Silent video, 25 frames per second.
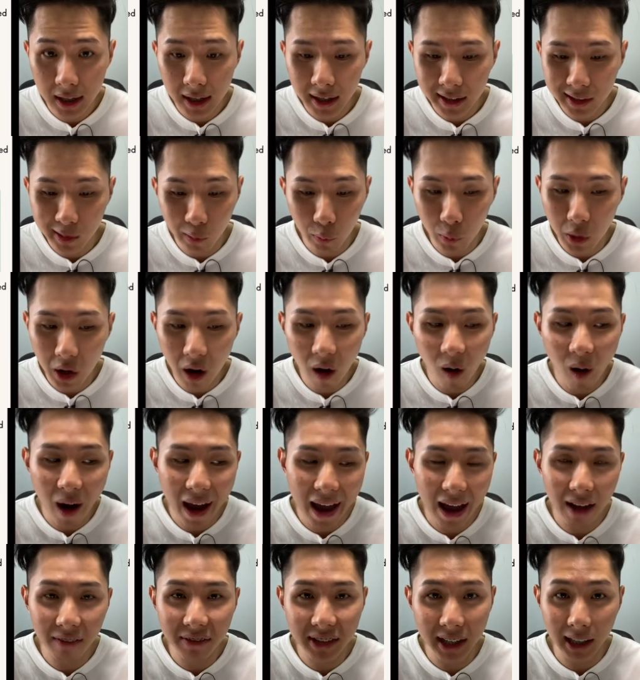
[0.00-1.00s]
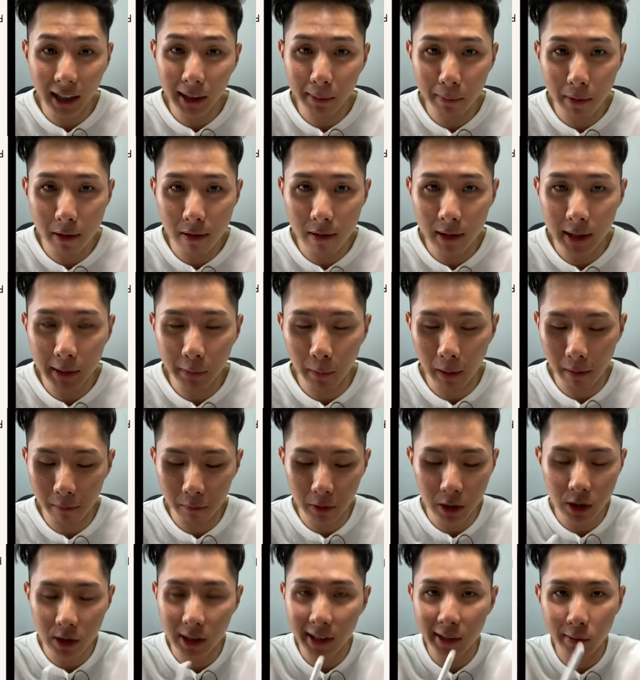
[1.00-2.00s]
So we all have the experience when
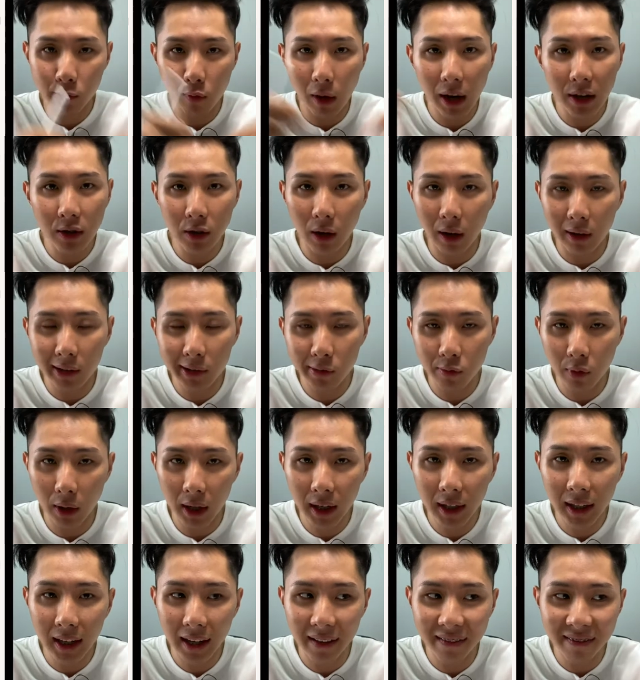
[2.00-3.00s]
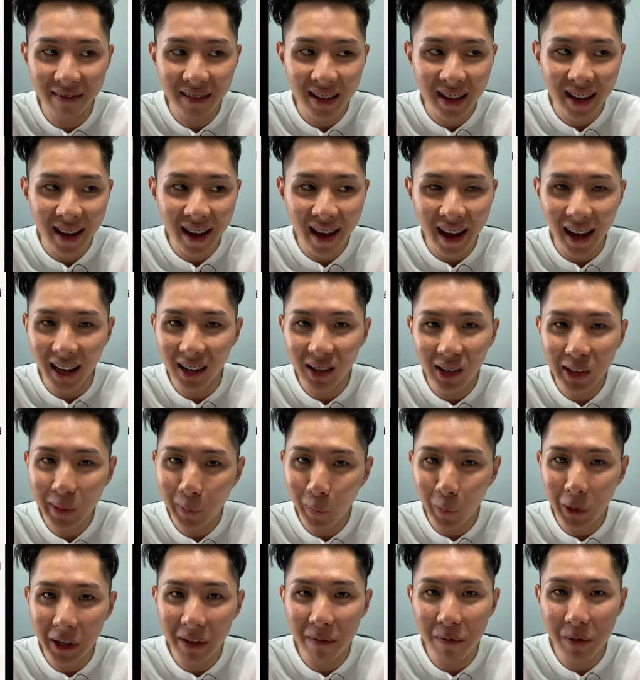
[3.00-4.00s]
we just stretch our string and it just
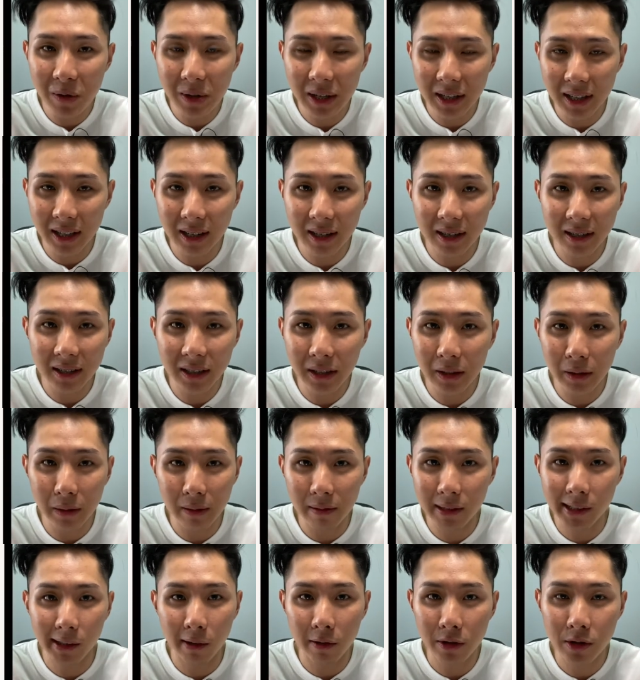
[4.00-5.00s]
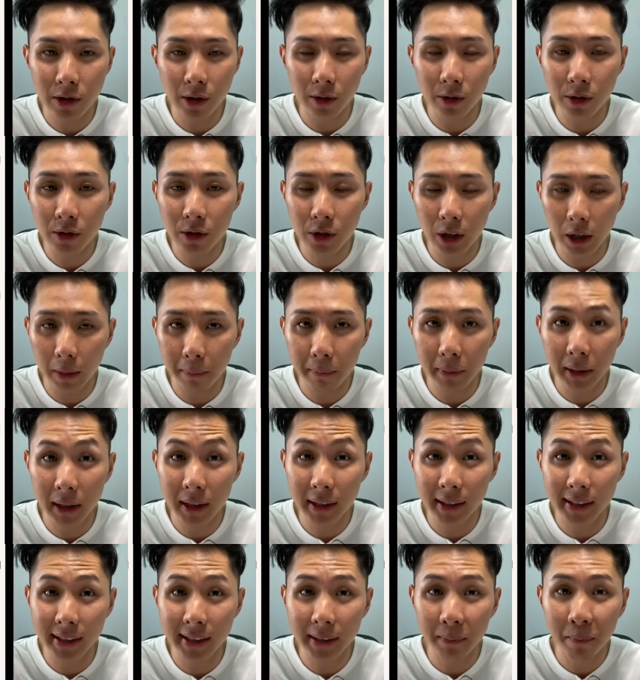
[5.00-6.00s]
wouldn't return to its original shape
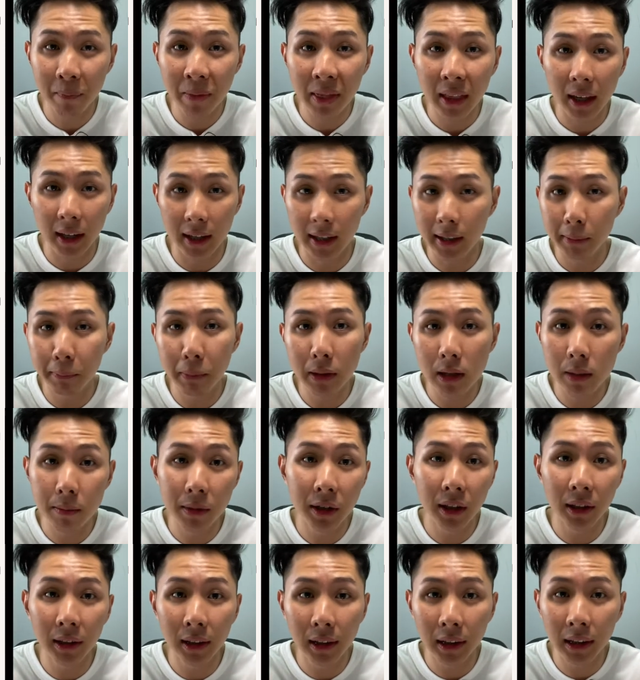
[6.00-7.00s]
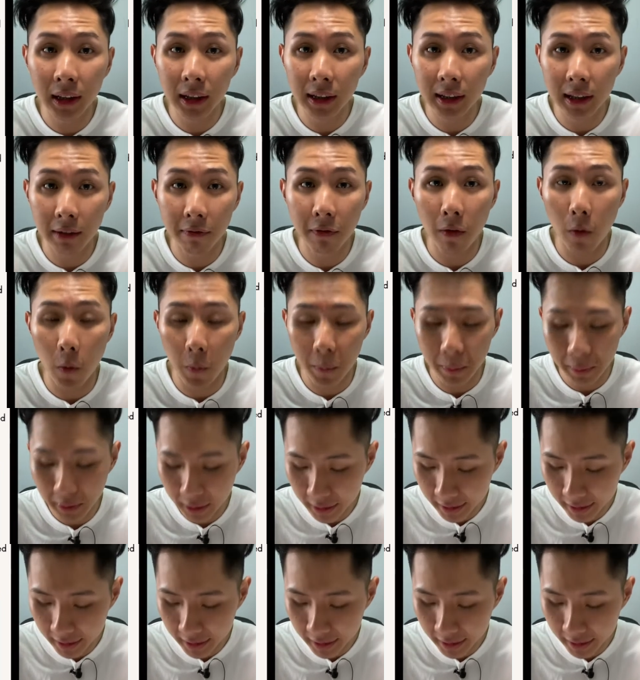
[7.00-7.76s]
because it's permanently deformed.